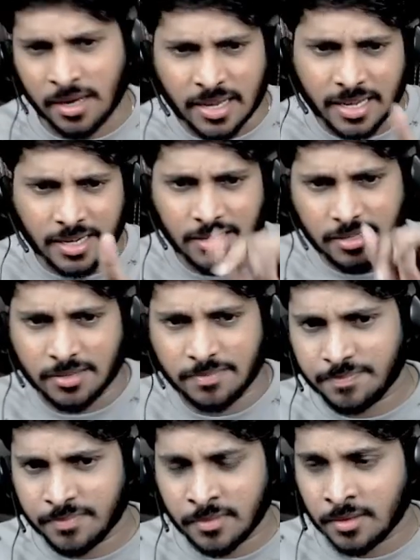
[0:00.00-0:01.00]
correct?
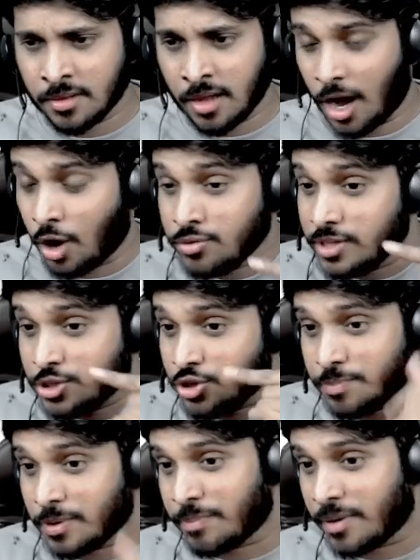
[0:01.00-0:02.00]
How they should
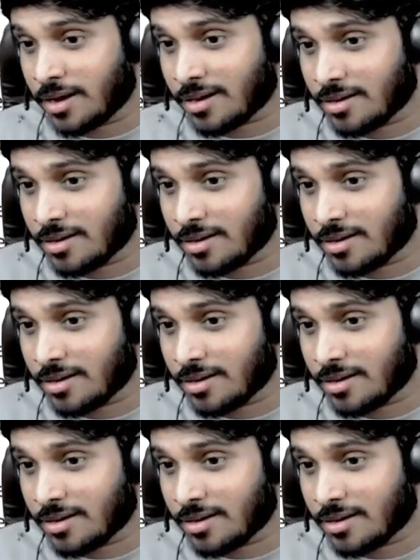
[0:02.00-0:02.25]
prepare?